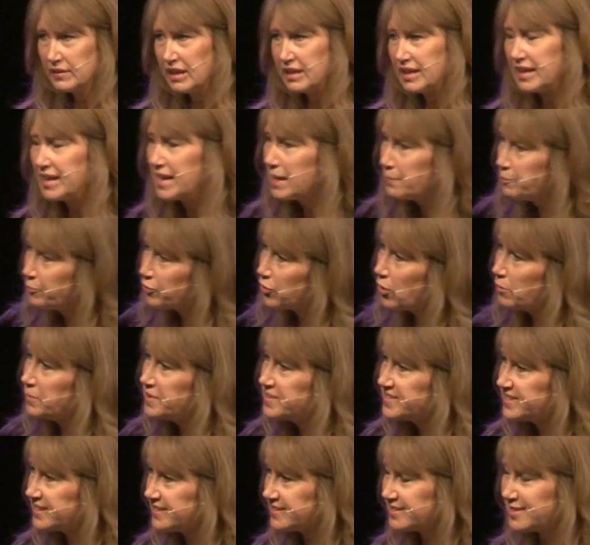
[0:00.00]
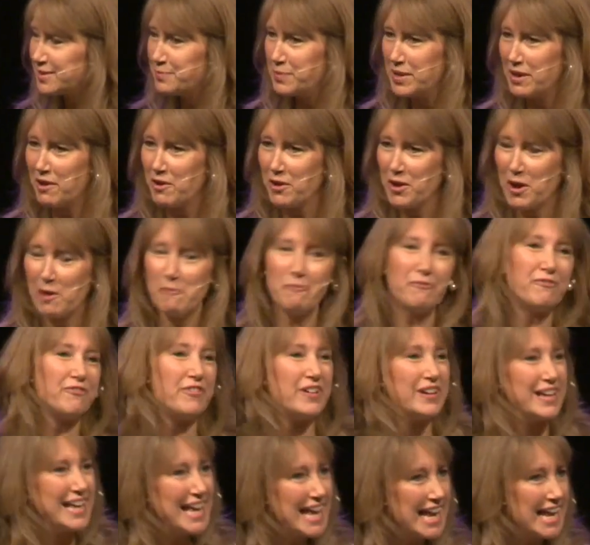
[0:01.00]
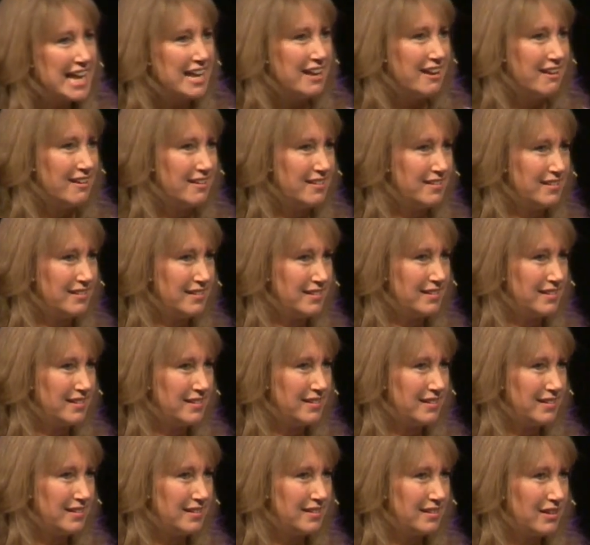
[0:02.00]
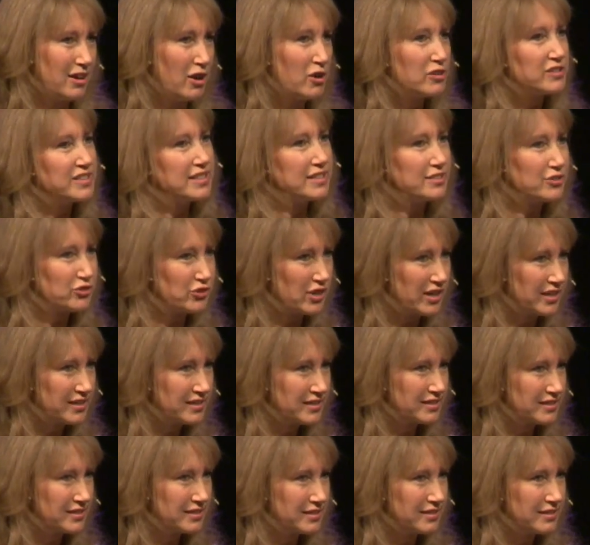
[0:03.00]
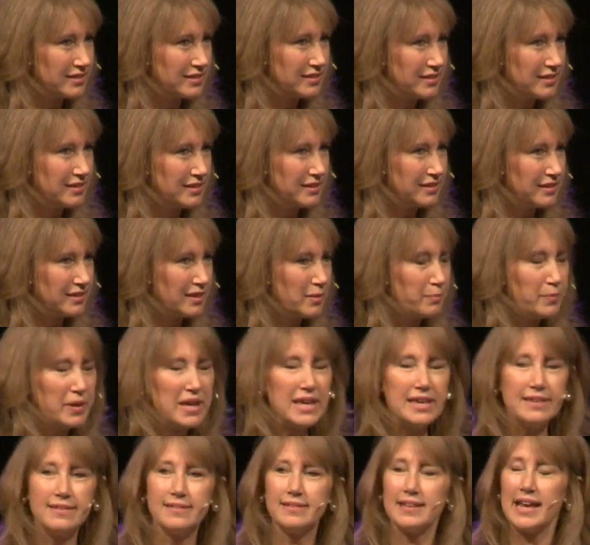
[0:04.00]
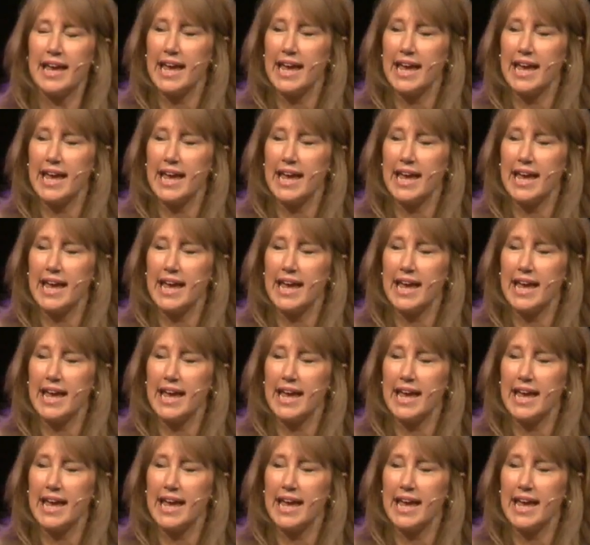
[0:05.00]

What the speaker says: And he promises to be our comfort in our distress, the peace